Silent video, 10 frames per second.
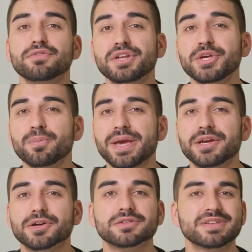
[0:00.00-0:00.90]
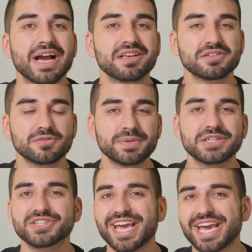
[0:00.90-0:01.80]
Video Maker
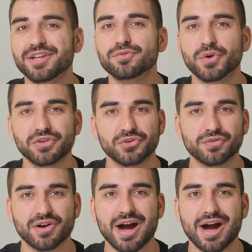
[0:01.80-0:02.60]
text-to-speech and voiceover